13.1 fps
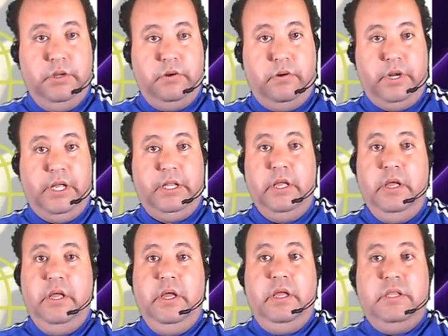All right,
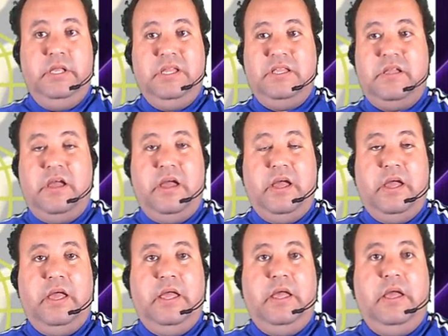this is
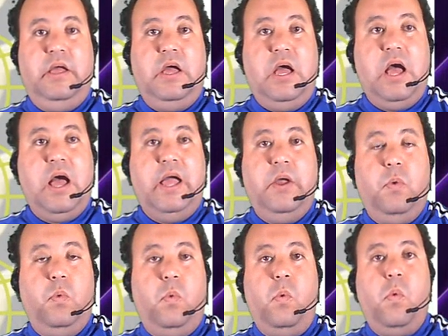a high
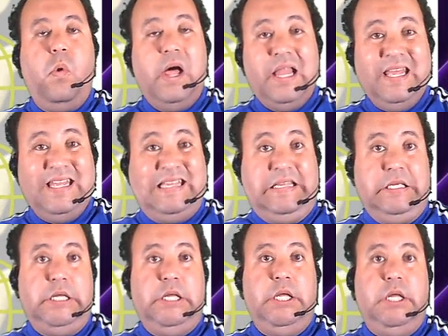
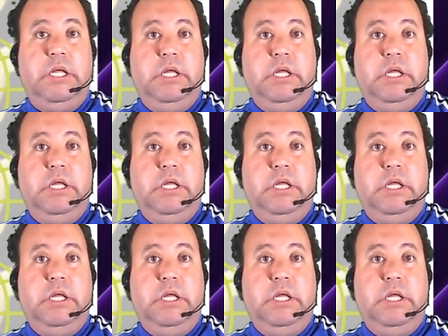quality